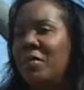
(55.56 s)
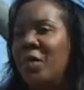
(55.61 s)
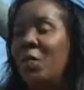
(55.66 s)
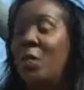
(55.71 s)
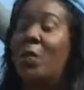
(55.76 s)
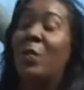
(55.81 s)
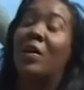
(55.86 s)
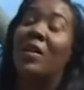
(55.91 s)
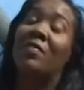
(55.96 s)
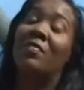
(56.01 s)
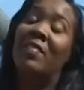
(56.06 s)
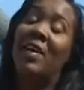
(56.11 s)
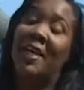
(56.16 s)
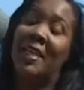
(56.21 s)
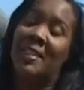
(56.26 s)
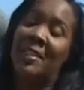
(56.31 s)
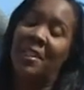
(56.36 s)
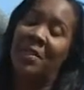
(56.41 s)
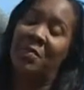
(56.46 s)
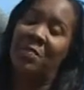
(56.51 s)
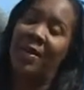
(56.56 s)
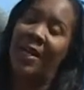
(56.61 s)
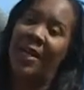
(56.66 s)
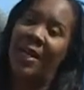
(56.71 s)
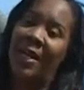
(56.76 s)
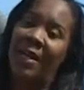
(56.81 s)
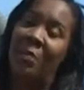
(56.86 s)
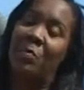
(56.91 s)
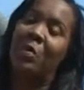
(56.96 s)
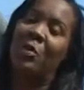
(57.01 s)
We were invited
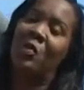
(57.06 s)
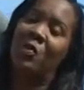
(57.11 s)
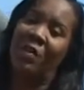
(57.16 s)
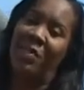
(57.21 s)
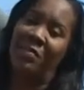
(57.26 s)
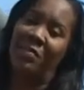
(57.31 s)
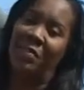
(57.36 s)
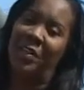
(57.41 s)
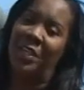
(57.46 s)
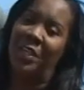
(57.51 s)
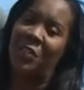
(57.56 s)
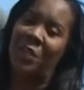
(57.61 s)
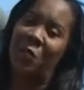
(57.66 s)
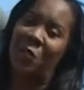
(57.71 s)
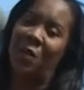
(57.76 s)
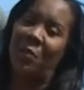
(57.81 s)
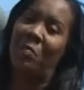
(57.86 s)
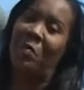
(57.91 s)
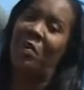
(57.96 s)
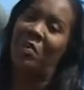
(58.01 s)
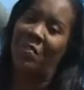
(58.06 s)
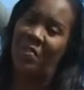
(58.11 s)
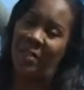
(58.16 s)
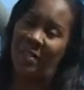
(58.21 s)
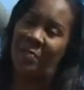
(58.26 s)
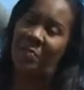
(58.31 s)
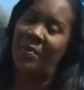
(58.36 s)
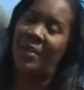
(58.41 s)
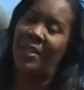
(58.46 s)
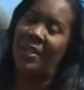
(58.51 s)
by a mutual friend to a
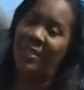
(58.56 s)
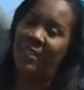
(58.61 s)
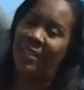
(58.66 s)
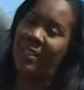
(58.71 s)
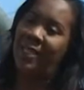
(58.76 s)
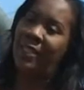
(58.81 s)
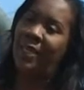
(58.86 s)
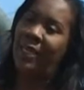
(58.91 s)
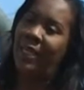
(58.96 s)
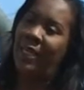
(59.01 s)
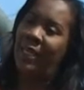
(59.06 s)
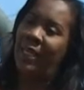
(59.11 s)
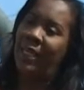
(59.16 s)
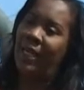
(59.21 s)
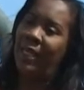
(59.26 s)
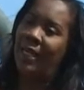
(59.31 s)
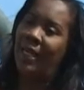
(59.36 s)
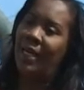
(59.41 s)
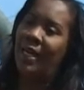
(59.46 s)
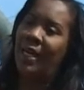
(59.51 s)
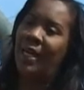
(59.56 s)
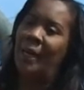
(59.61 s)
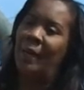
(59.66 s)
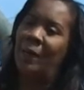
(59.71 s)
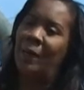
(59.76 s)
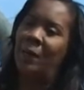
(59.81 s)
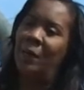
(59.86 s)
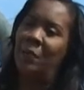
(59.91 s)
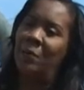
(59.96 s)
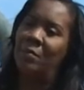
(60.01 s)
birthday party.
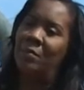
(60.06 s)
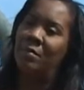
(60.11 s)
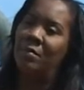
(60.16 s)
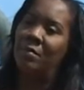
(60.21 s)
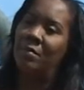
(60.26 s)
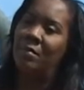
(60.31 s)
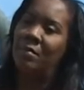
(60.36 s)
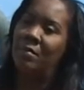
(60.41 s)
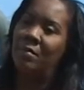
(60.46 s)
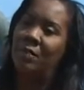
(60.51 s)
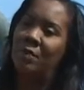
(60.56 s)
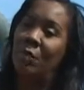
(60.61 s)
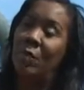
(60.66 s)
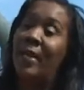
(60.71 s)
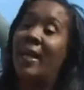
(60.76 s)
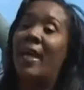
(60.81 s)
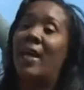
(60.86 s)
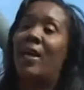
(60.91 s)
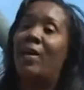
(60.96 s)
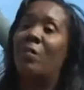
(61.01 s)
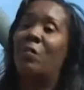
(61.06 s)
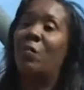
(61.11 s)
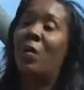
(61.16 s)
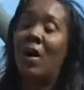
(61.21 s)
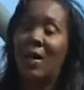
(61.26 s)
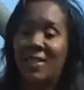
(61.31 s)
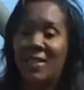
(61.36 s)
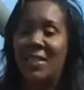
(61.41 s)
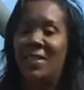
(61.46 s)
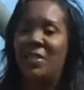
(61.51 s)
Um, when I
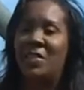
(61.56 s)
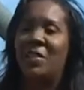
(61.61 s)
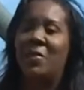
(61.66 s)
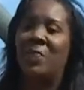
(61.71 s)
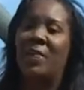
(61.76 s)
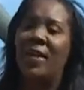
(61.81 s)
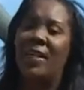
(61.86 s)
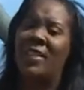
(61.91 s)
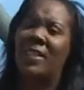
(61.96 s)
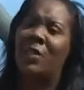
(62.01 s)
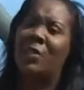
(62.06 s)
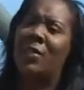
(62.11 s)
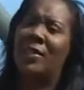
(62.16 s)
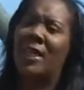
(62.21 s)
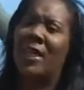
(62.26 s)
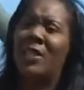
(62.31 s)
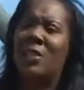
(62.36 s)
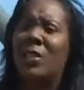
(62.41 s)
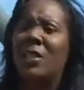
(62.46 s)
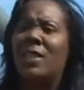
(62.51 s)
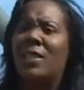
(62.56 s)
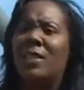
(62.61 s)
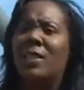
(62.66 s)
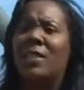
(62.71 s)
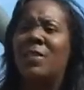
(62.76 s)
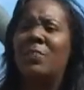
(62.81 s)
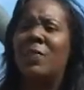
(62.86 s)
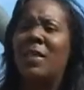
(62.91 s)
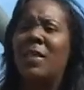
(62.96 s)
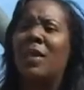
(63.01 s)
walked into the party, I was actually
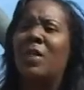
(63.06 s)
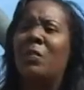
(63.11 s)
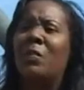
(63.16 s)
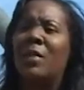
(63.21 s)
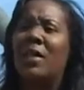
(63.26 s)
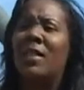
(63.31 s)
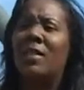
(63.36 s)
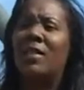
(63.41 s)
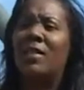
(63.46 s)
speaking with